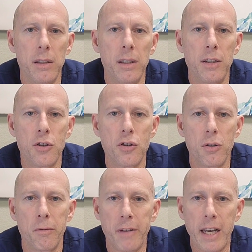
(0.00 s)

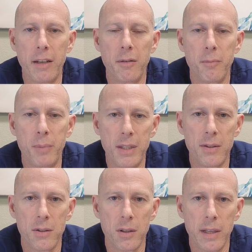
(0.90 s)
additional fat
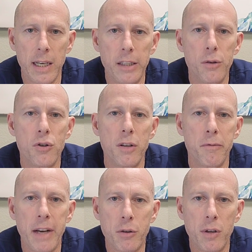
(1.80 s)
pieces to that, usually
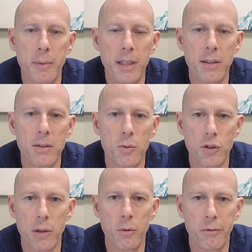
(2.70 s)
fat trimmings,
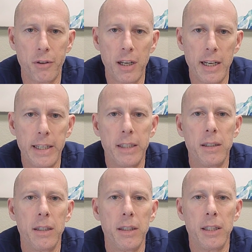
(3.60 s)
which I will fry
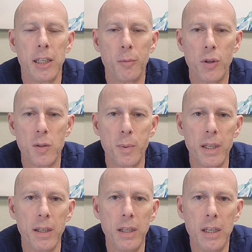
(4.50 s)
and, and get them
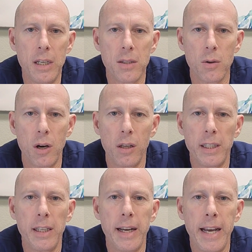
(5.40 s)
crispy. So I'll
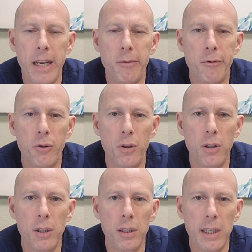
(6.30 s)
eat a
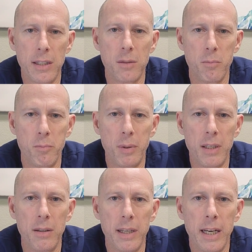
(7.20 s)
handful, a nice
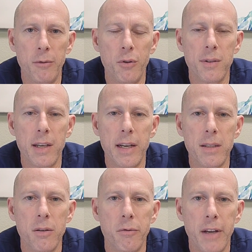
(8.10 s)
big handful
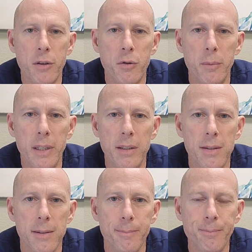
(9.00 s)
sized of fat trimmings,